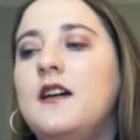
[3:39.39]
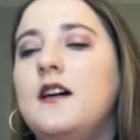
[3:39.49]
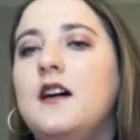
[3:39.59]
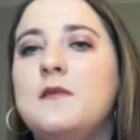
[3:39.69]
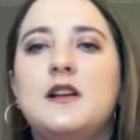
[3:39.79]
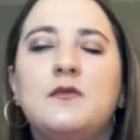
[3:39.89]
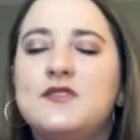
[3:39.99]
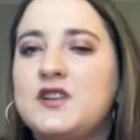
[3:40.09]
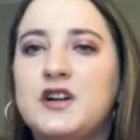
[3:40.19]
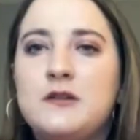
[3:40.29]
a
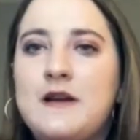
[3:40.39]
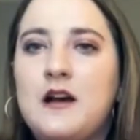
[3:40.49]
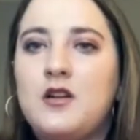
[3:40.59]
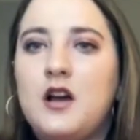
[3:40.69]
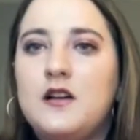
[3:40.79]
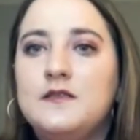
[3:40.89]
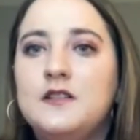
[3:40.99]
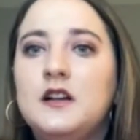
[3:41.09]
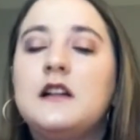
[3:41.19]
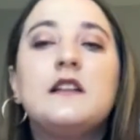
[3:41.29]
certain amount of
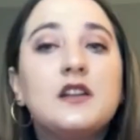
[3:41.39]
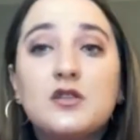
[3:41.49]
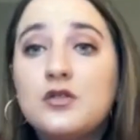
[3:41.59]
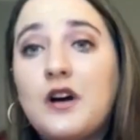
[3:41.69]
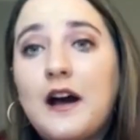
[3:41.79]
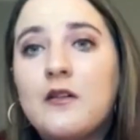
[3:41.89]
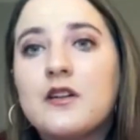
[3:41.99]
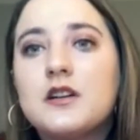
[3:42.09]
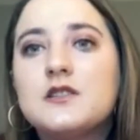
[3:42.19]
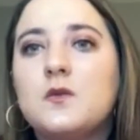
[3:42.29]
clinical
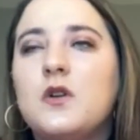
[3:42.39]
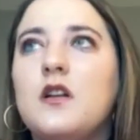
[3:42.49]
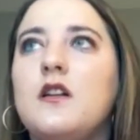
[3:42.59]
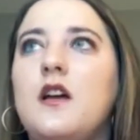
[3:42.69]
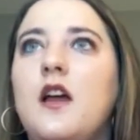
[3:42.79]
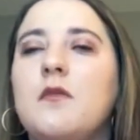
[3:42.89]
hours or